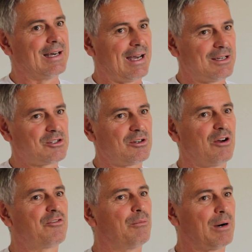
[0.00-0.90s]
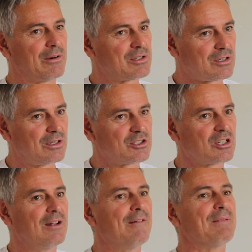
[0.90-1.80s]
As you know from our research
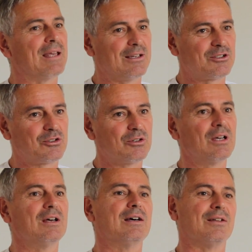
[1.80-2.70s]
into